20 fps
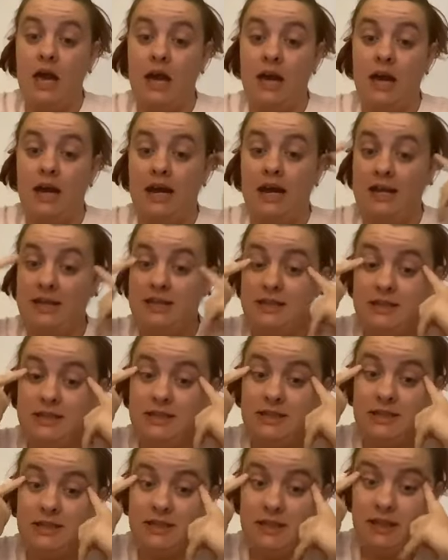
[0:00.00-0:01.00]
and it's
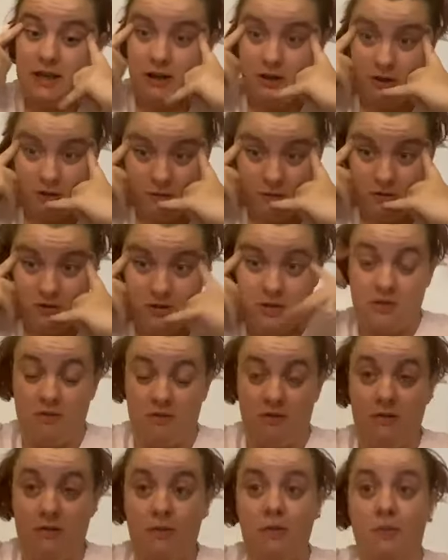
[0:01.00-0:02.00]
a lot to
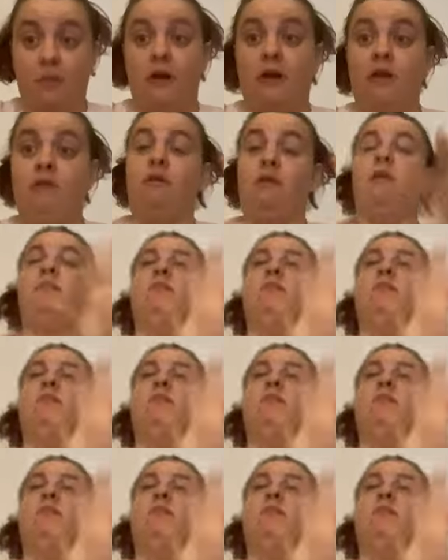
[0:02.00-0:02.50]
wrap your brain around,